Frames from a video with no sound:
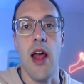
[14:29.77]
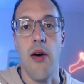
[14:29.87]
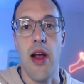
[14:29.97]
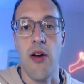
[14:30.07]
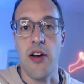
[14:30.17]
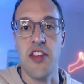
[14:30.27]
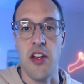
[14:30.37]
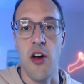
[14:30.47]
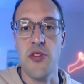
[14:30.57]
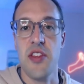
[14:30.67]
Now,
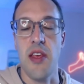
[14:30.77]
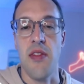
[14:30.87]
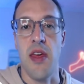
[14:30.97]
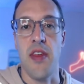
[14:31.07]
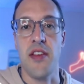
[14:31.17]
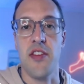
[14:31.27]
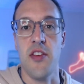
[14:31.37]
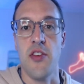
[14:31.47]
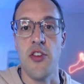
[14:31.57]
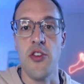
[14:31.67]
Erickson notes that
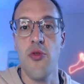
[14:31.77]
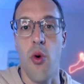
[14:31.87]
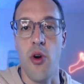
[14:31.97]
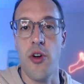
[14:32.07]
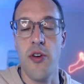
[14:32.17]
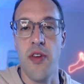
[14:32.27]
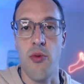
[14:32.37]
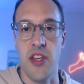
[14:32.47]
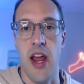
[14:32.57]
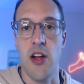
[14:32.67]
this new order
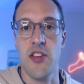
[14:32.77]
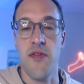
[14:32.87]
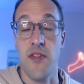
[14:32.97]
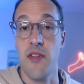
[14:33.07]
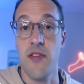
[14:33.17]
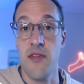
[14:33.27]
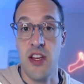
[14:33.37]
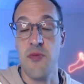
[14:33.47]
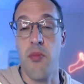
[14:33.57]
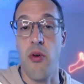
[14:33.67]
that was announced for
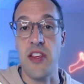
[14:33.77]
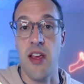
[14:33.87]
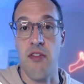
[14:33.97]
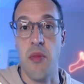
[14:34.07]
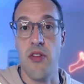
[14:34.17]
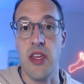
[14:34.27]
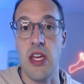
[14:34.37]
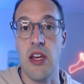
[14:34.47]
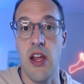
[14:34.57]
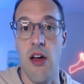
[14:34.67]
$6.7
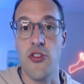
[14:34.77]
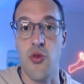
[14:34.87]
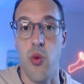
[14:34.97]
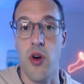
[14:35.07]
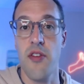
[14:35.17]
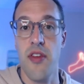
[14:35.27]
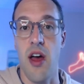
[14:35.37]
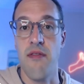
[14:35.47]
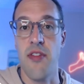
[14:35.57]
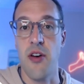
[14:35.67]
million worth
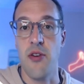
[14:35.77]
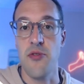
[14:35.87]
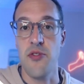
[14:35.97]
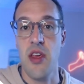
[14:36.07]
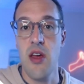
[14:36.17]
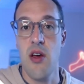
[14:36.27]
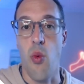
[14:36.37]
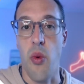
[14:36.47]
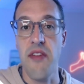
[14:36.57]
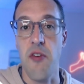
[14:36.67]
of those
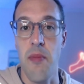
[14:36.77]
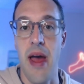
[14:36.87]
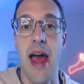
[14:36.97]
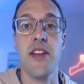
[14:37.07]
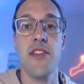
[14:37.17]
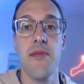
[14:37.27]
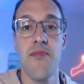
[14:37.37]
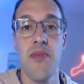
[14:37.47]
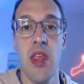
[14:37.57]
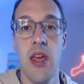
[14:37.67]
WaferPaks
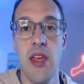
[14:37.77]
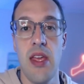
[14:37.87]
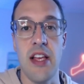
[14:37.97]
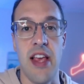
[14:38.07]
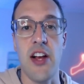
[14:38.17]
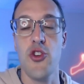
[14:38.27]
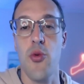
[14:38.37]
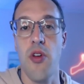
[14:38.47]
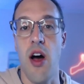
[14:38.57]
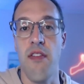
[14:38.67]
is
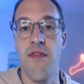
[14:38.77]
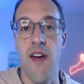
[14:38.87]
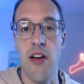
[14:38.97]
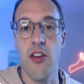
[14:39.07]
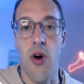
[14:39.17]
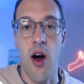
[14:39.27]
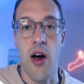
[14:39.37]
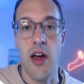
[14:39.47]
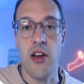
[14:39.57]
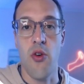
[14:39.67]
actual a
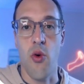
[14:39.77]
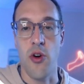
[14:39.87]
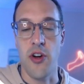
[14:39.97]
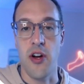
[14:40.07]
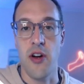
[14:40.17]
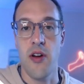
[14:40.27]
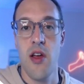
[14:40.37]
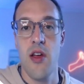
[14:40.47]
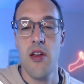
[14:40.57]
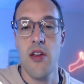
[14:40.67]
follow-on order